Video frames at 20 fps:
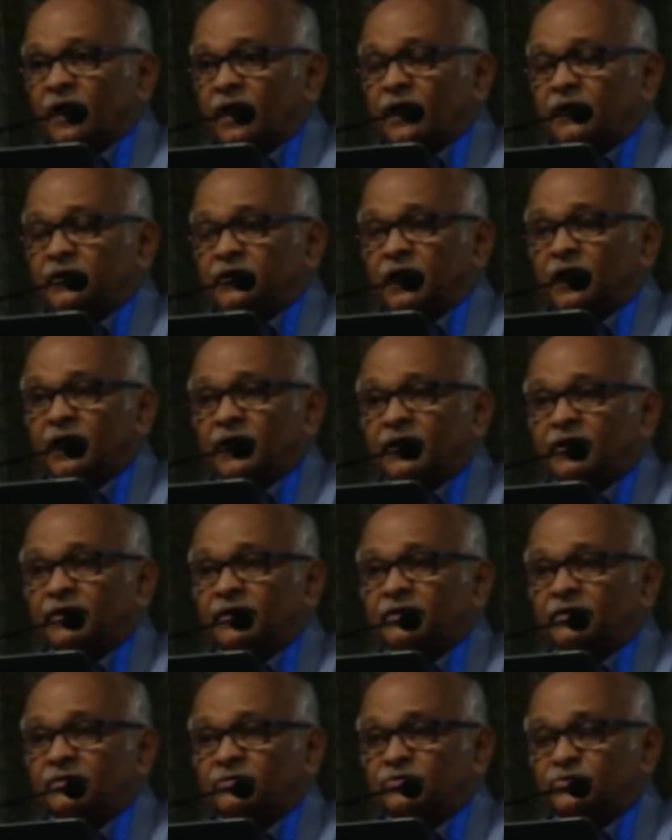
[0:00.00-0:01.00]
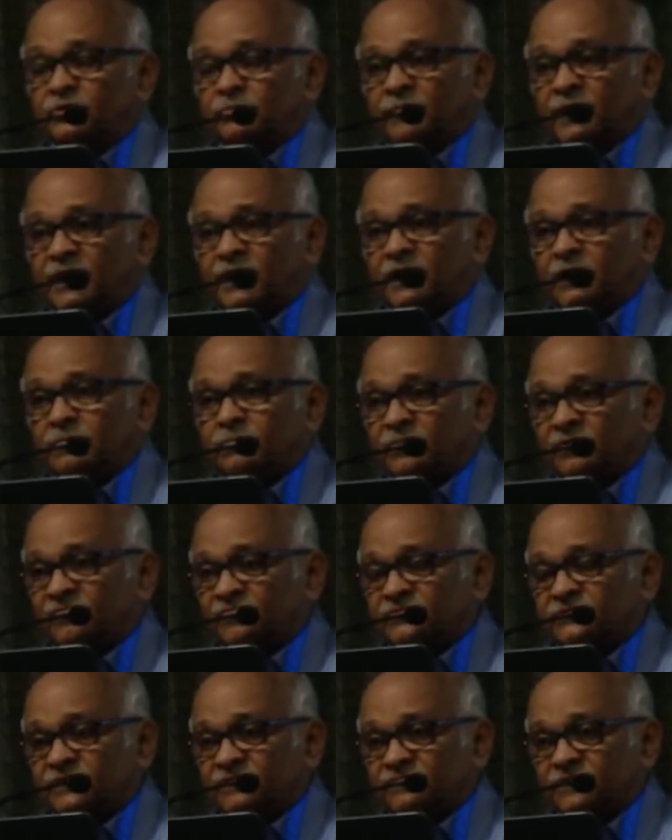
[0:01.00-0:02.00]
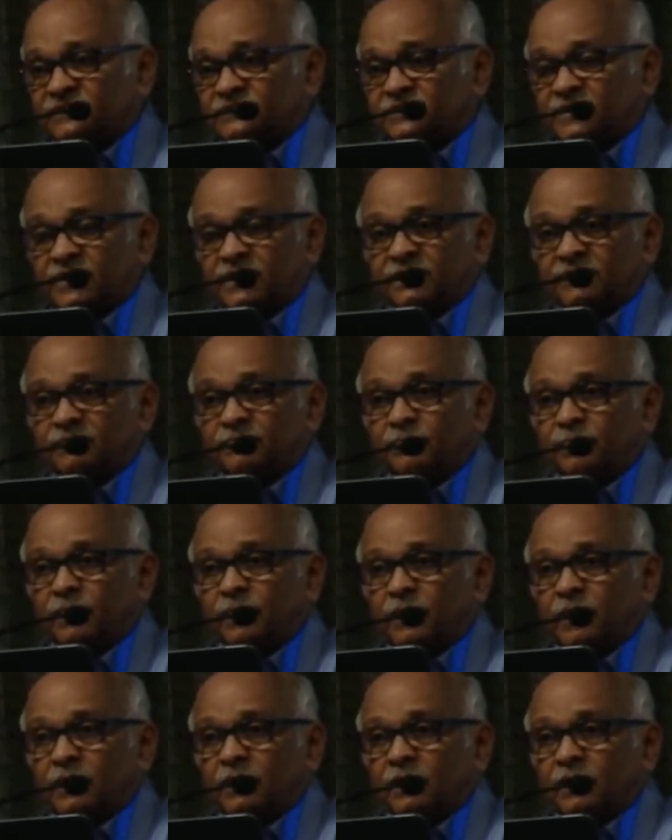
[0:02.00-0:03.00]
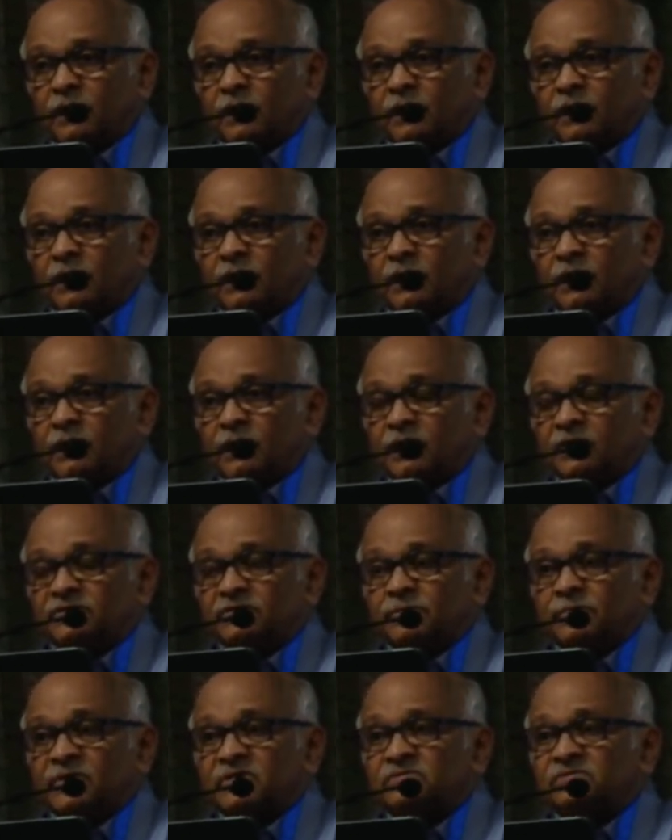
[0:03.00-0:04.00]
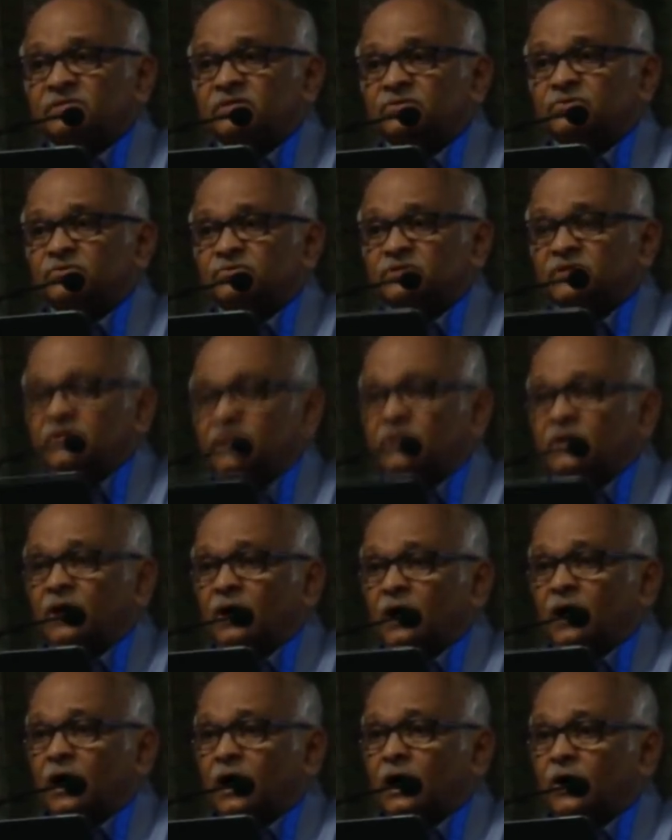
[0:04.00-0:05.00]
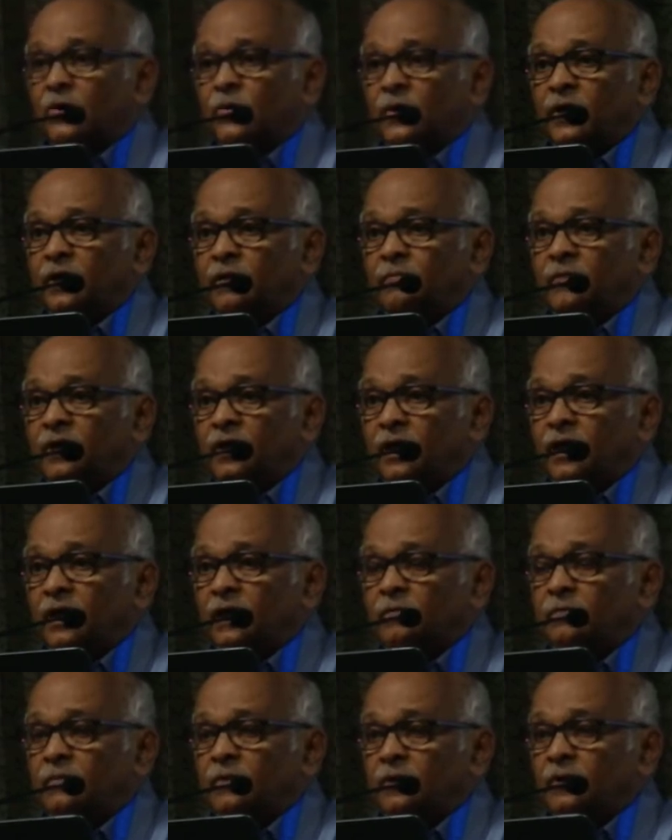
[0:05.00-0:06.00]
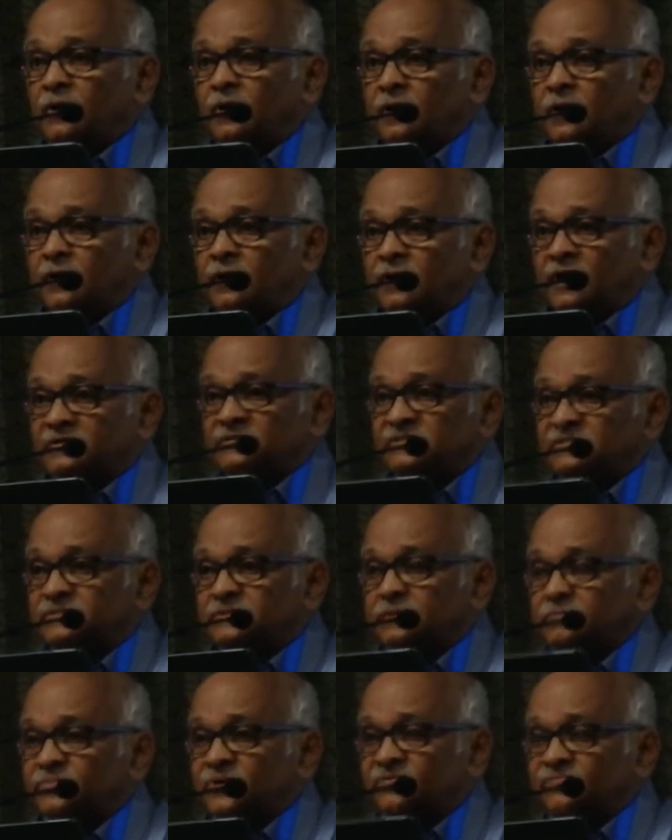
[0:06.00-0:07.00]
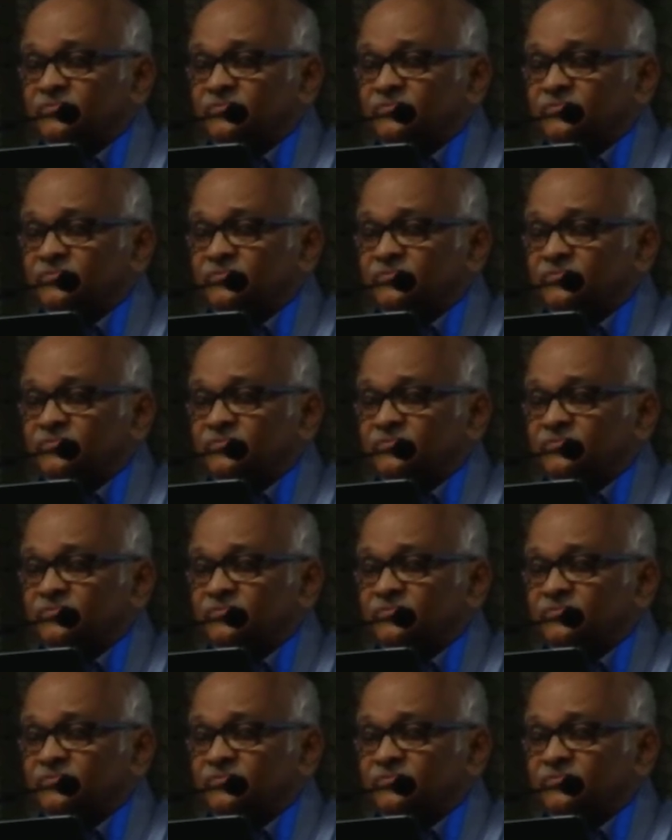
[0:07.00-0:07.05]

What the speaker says: and guide to the medical profession of the state. It's amazing to see how he became an assistant